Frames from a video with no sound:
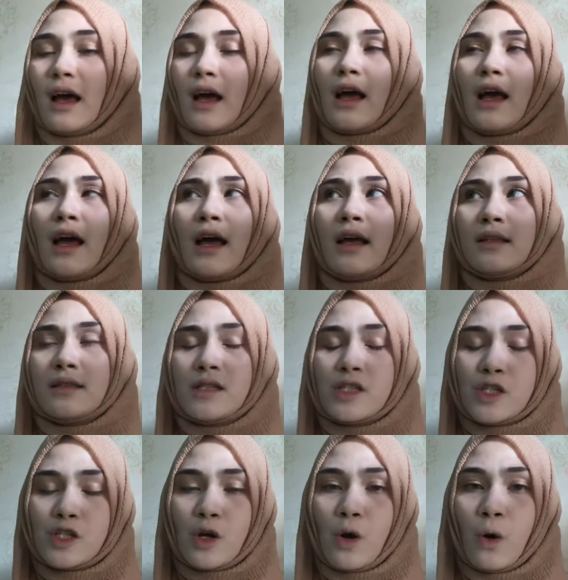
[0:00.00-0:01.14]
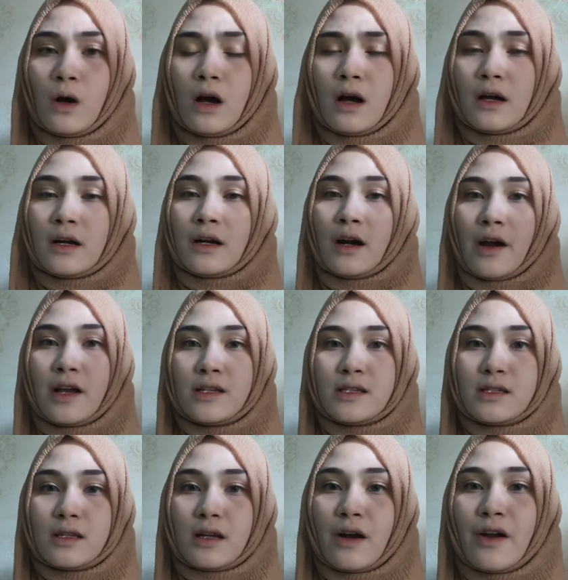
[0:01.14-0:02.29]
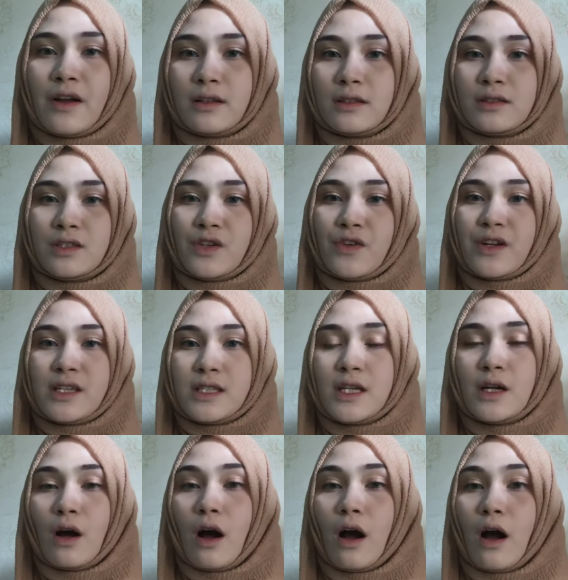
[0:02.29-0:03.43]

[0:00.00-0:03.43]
And so, characteristic